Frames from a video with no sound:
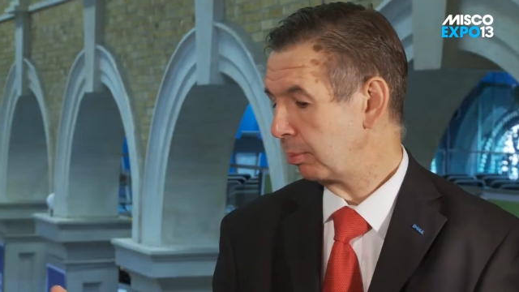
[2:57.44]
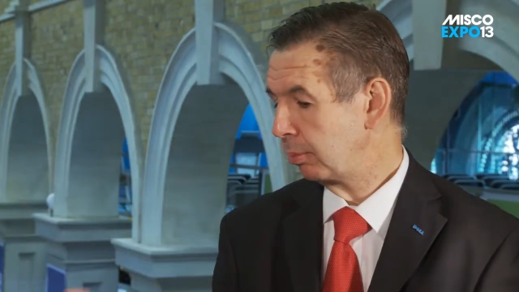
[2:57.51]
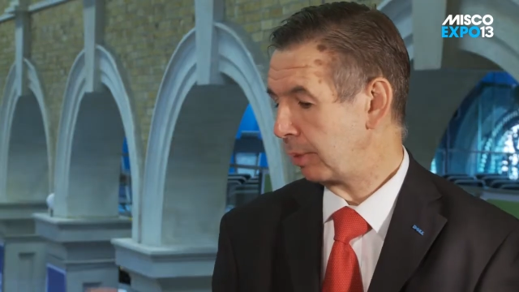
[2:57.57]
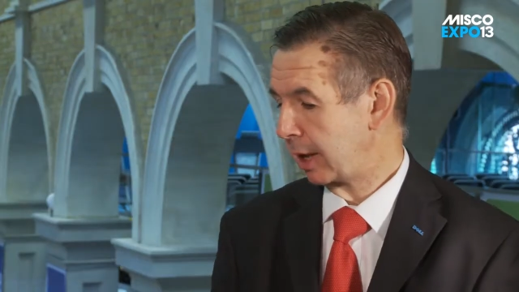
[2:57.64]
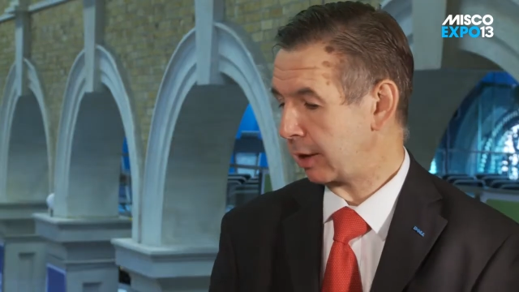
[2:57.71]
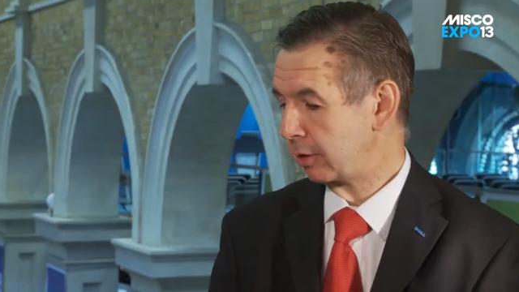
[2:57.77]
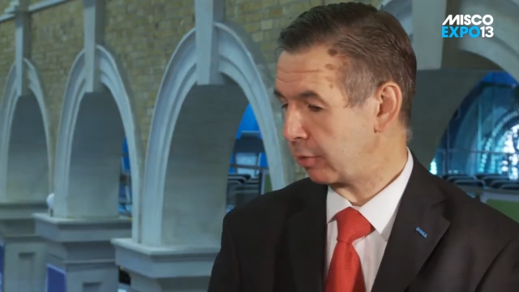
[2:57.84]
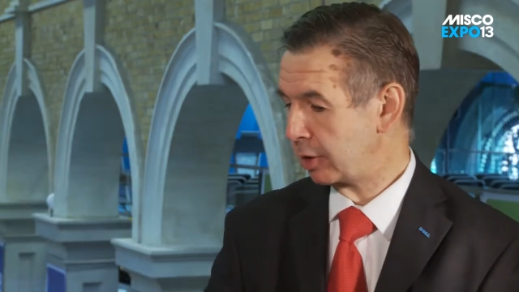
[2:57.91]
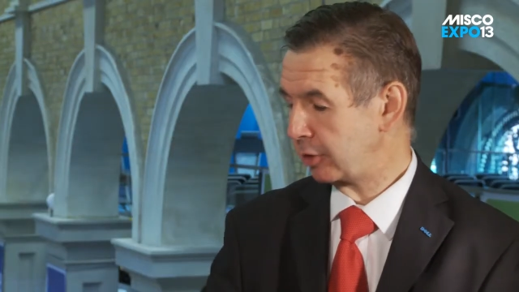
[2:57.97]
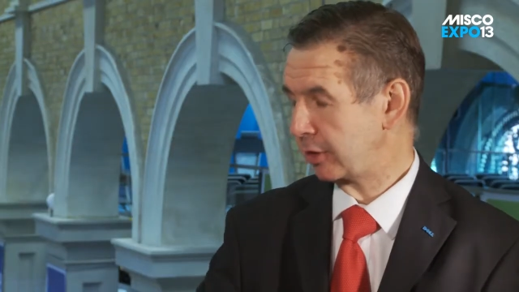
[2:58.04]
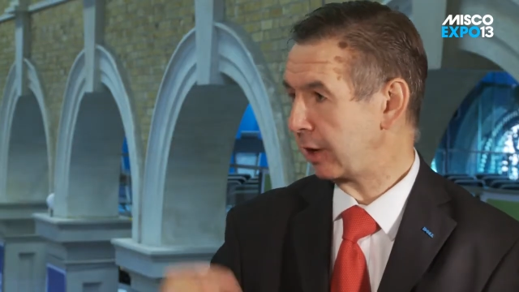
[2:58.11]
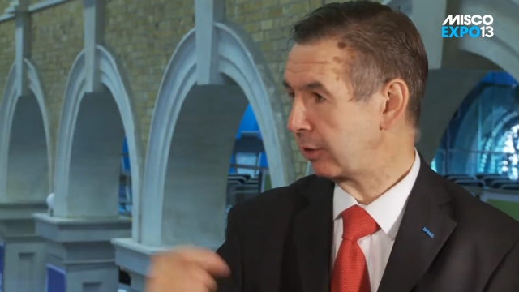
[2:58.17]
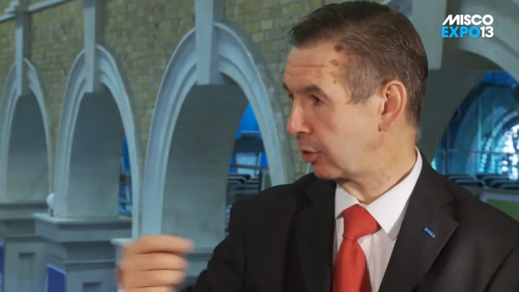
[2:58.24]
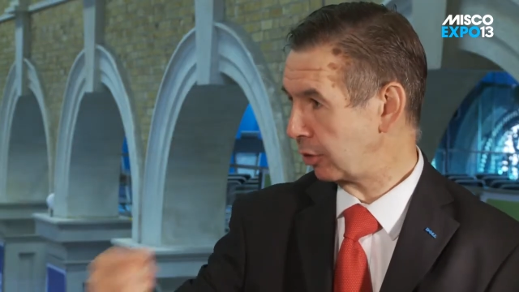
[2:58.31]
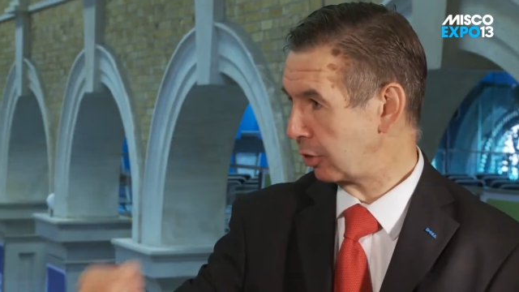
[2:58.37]
be able to reach
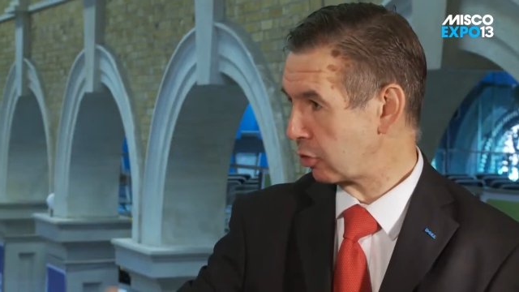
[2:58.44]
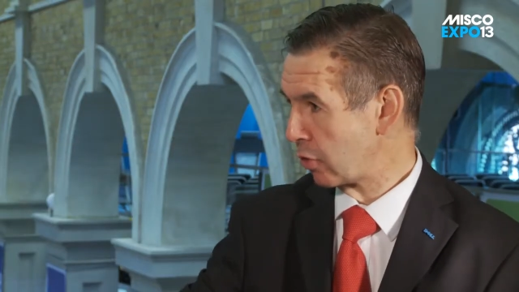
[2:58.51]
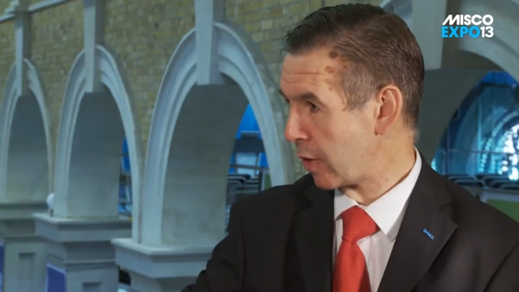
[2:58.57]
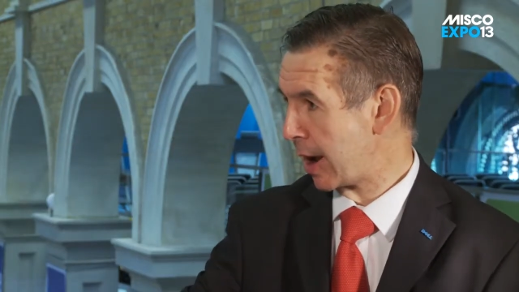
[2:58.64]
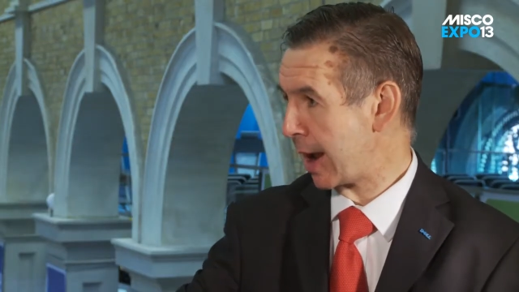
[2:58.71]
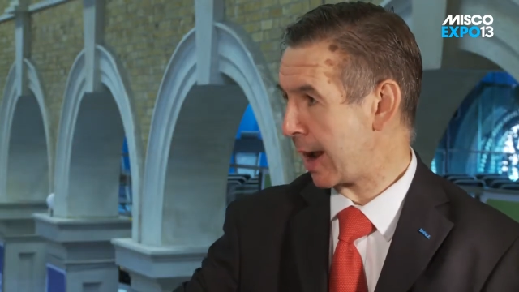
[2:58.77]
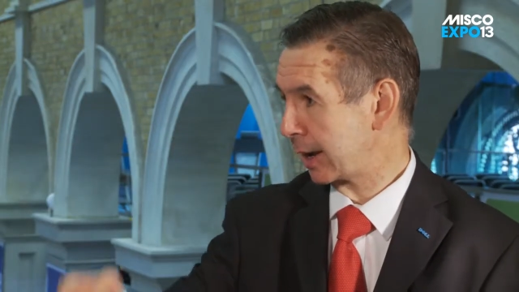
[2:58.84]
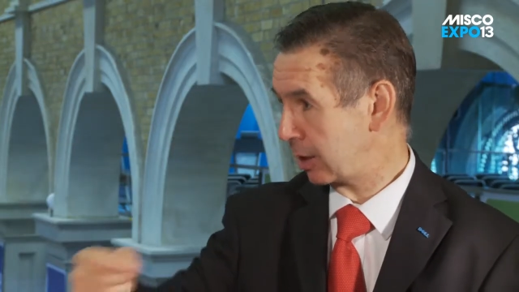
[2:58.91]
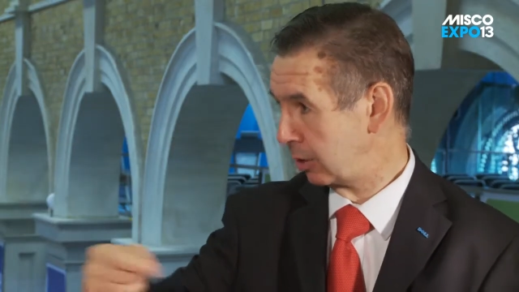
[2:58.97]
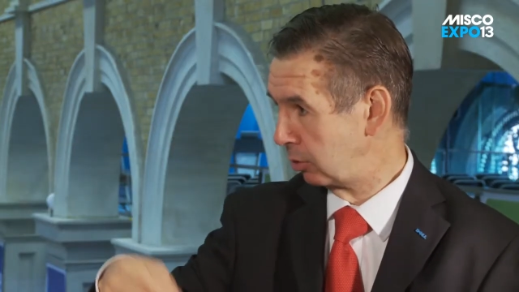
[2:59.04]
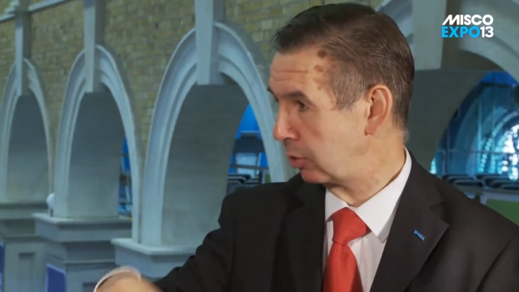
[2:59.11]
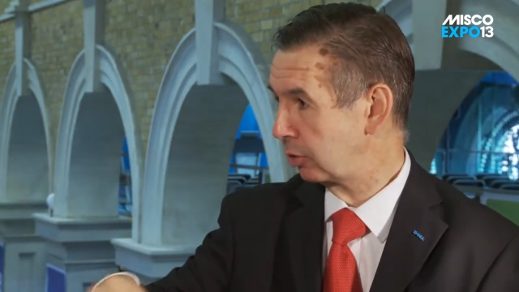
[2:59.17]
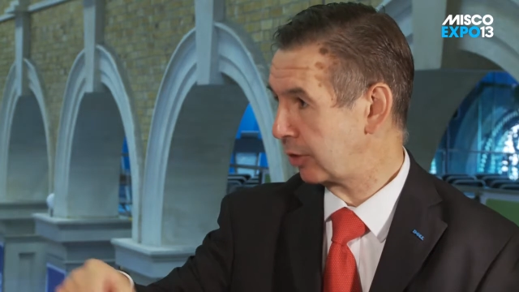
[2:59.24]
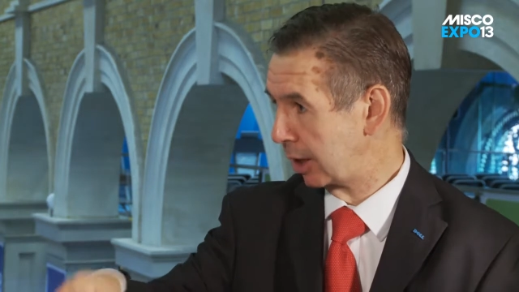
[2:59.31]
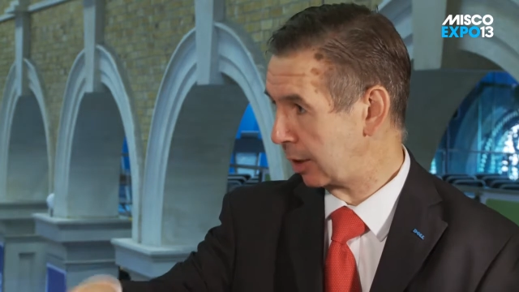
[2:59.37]
out to the DRAC
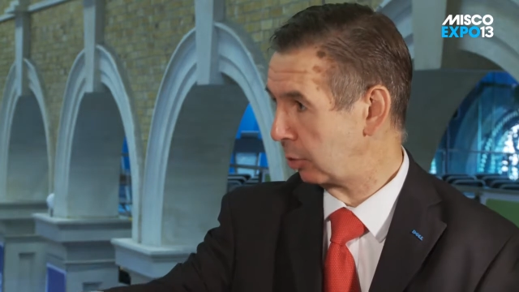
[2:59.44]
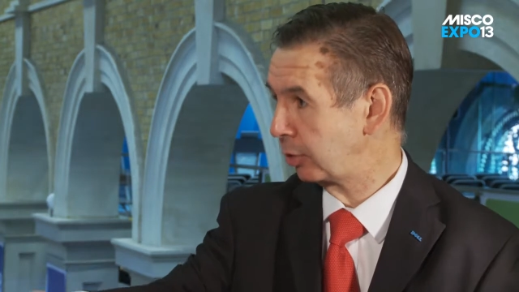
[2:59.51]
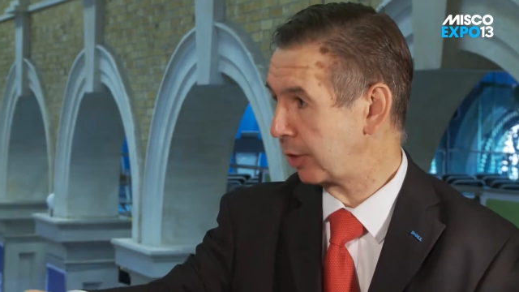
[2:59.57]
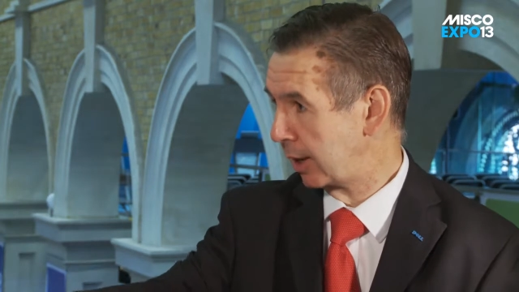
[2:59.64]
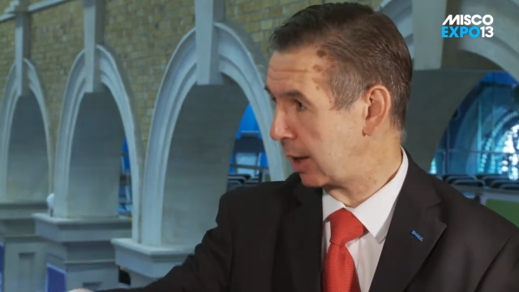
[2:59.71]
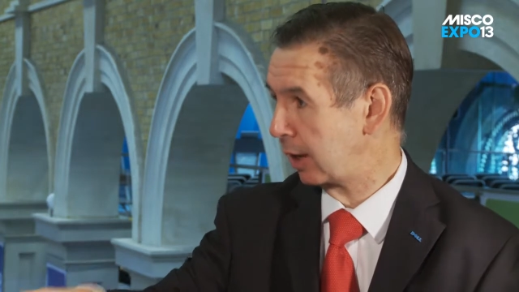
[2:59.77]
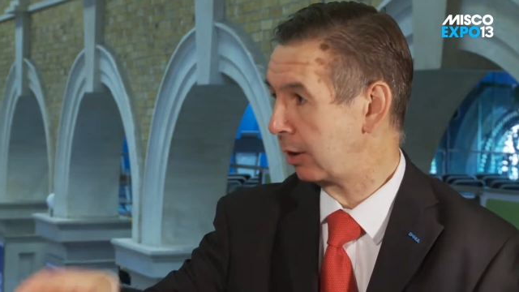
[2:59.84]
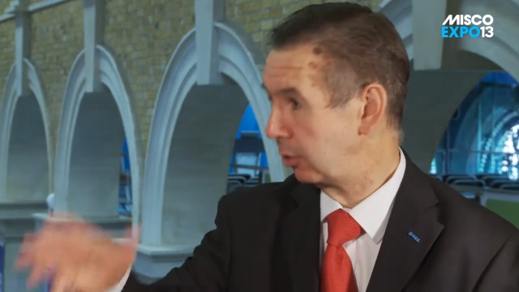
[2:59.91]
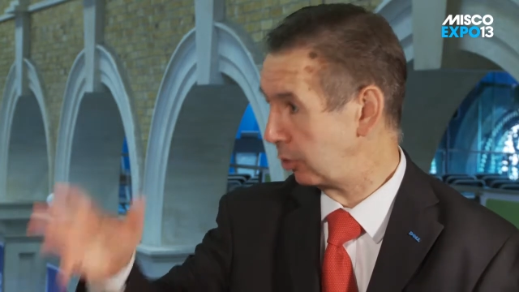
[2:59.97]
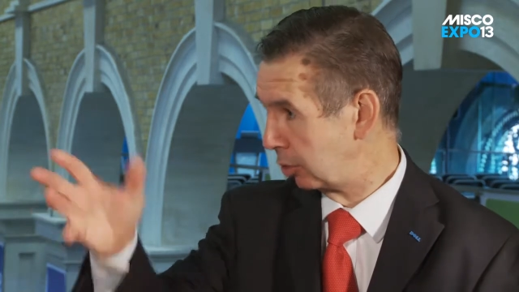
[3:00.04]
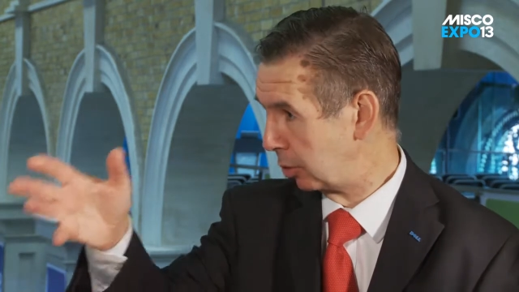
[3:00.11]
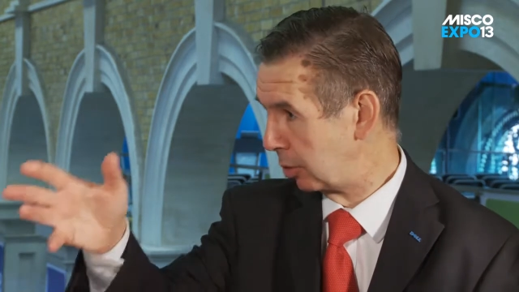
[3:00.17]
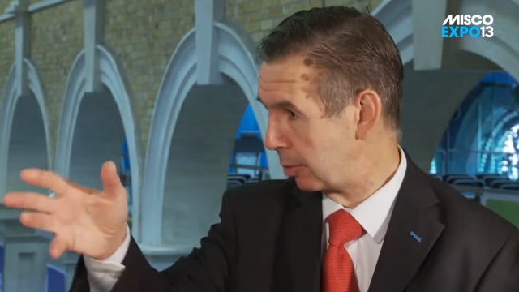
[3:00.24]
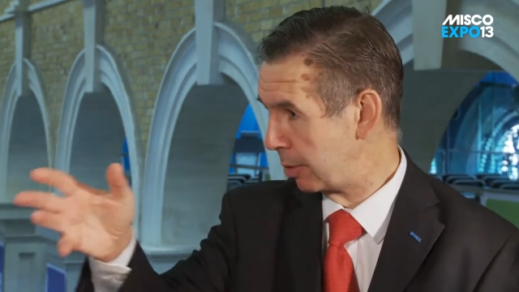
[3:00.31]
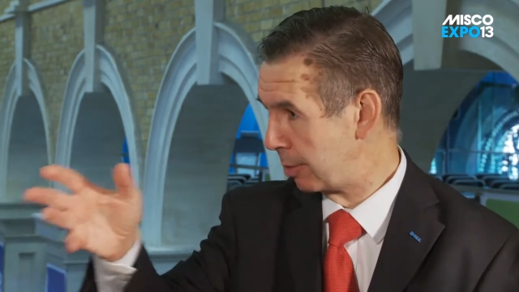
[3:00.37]
and tunnel down and do
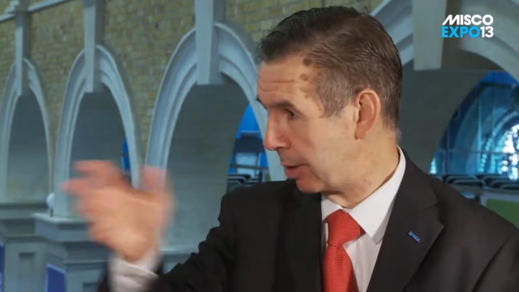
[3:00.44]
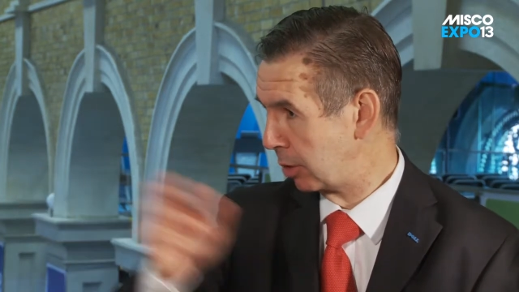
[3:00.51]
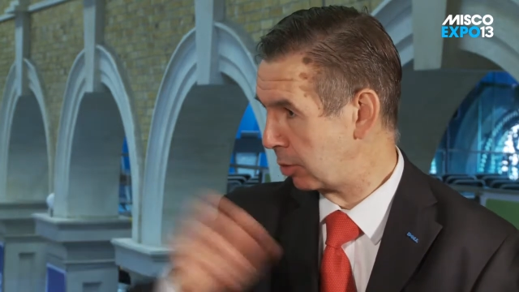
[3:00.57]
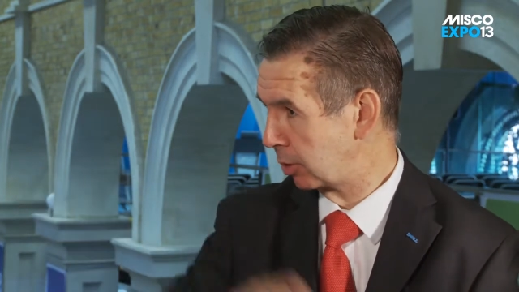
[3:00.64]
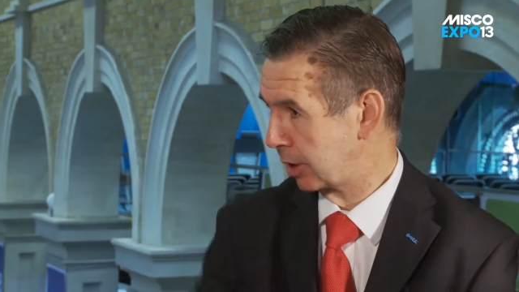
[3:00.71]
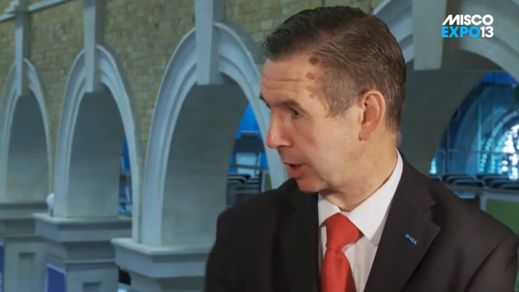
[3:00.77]
the remote